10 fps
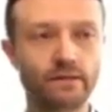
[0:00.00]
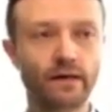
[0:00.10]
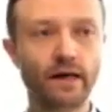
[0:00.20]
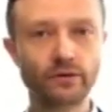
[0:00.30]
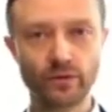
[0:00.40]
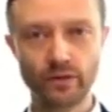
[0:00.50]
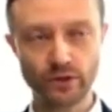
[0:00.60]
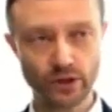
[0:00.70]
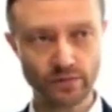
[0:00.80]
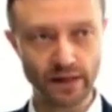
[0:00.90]
a country
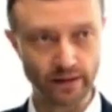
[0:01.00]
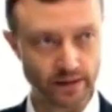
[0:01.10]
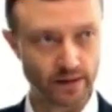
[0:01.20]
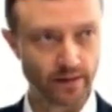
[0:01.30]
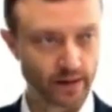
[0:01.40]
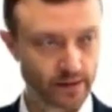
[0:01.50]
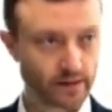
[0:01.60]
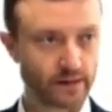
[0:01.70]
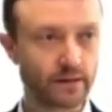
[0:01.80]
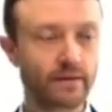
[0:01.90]
which is blacklisted by
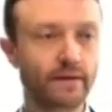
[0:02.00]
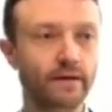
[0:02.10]
Kazakhstan,